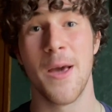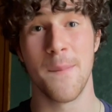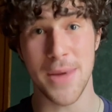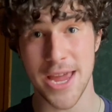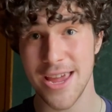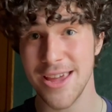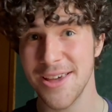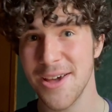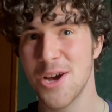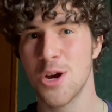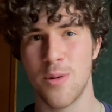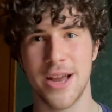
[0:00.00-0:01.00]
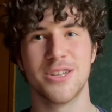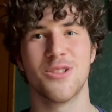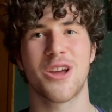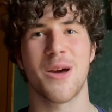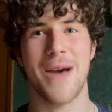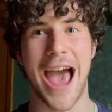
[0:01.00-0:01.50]
Me, who had to
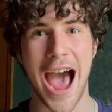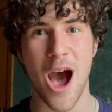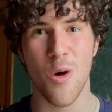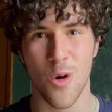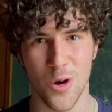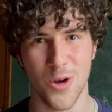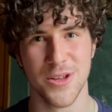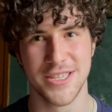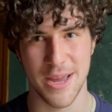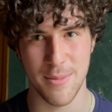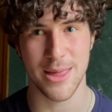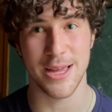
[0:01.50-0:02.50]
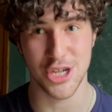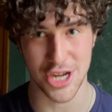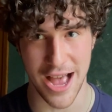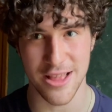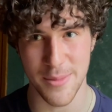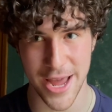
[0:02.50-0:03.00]
look up how old Timothée
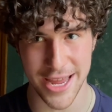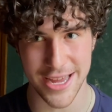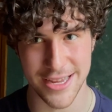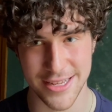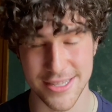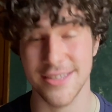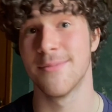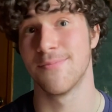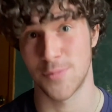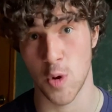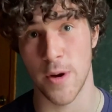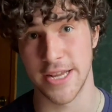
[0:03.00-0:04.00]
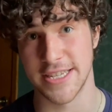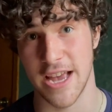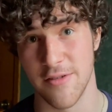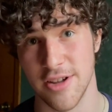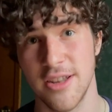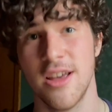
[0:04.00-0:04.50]
Chalamet is,
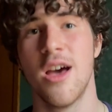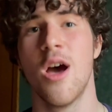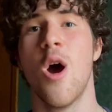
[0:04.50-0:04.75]
27,